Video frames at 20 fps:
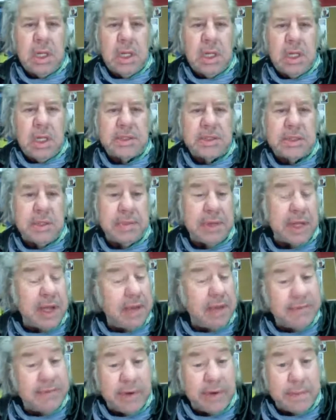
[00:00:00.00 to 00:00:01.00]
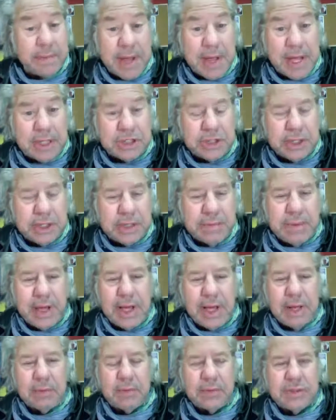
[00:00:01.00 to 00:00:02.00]
something I'm very passionate
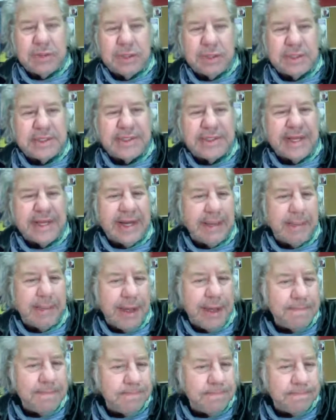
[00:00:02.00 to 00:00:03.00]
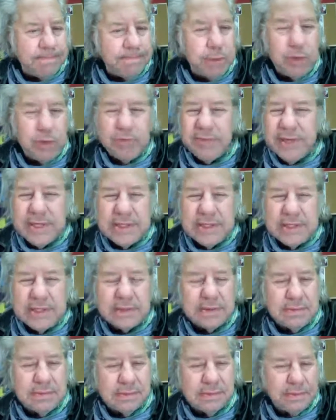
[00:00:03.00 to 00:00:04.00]
about, which is cinema,
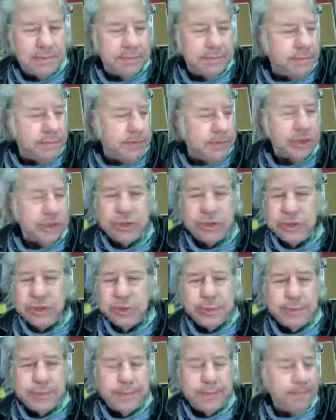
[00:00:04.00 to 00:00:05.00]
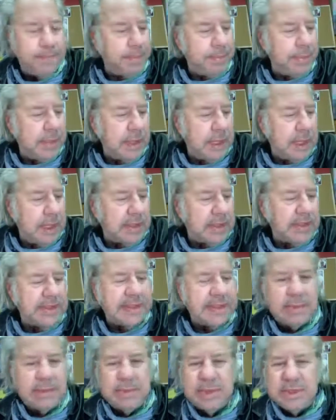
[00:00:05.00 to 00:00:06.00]
movies to you.
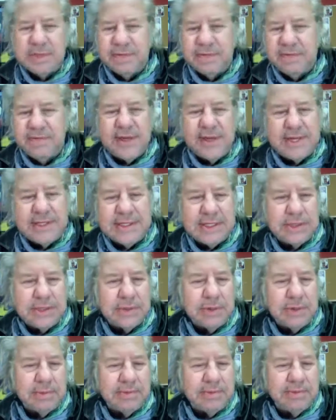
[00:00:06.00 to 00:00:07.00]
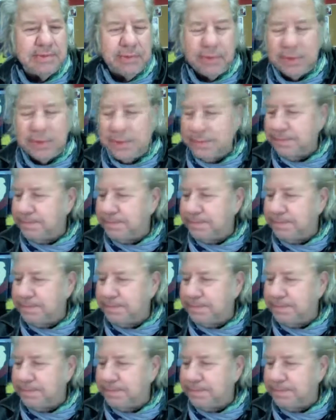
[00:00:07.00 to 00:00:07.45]
Cinema is a fancy term for it.